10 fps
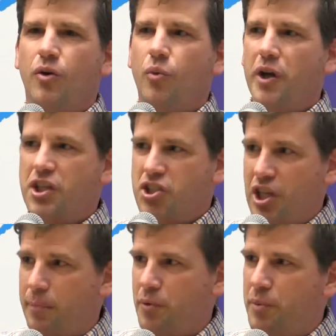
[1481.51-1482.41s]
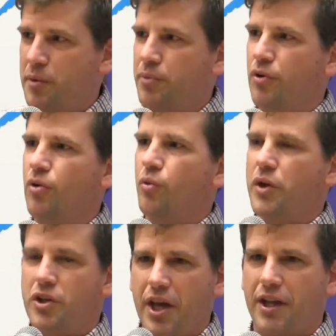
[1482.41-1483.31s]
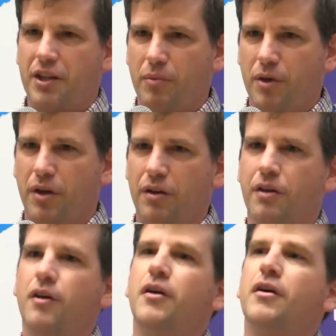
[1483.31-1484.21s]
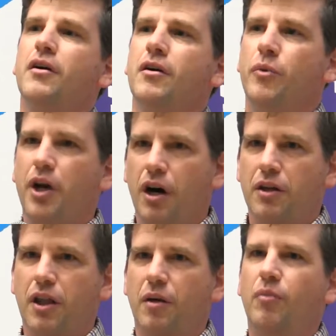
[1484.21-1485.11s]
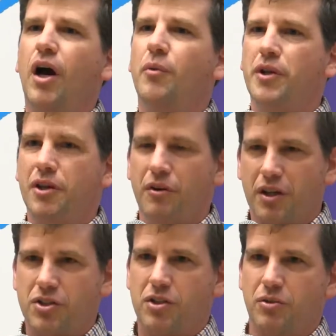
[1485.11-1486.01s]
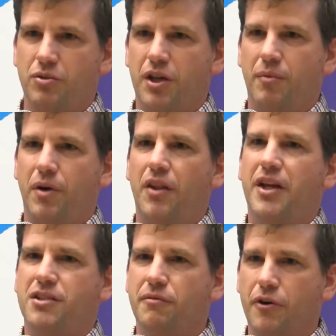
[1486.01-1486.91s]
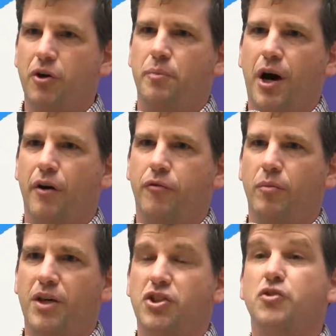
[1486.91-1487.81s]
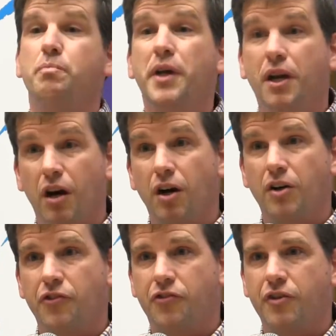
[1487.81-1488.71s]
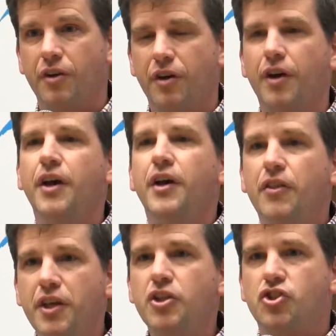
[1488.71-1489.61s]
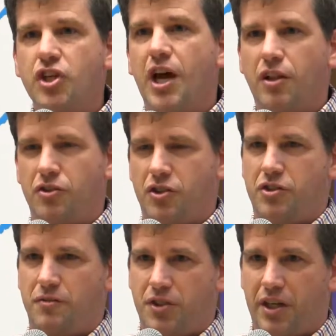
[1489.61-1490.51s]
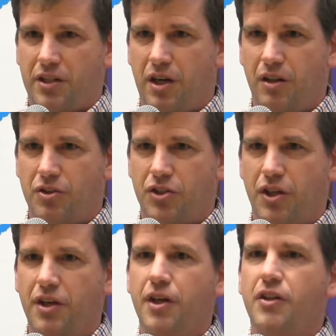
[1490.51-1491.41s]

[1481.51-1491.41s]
We accept people, we take them in, we hug them, and we don't exclude them. And that's a very powerful message, because these challenges of technology,